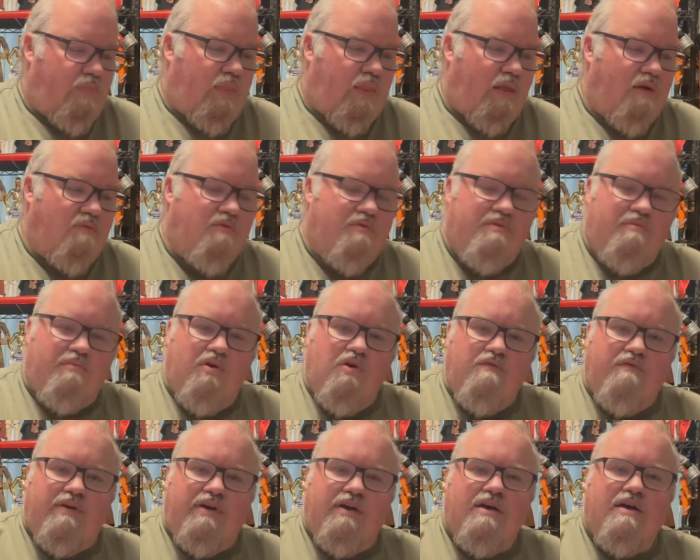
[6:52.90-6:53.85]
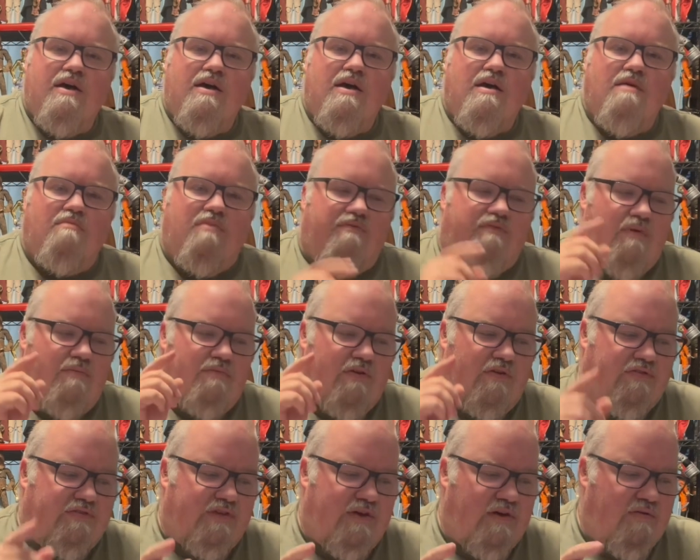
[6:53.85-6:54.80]
from the movie, but from the
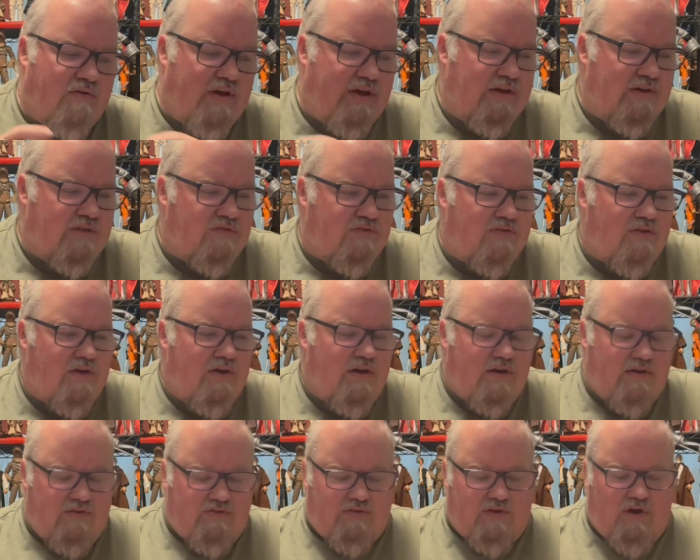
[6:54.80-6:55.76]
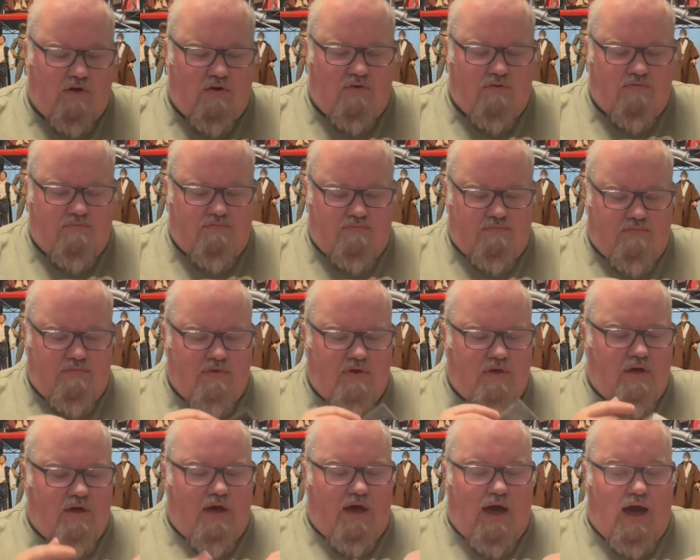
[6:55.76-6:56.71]
series, so
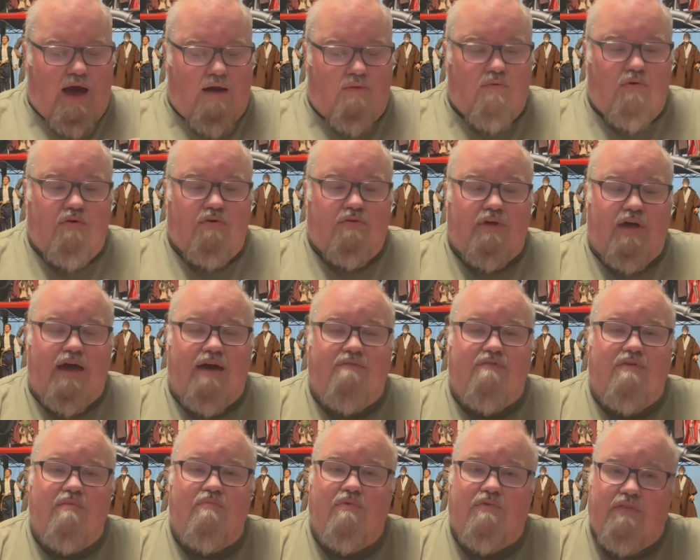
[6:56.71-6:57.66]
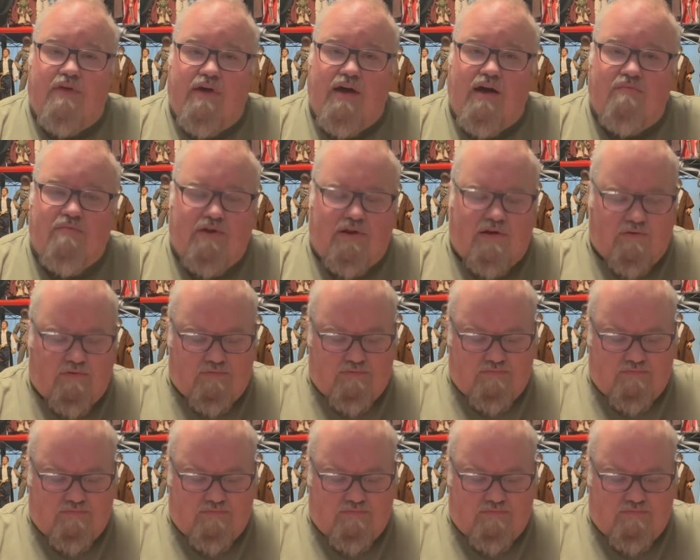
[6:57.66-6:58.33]
I won't have him with the helmet on.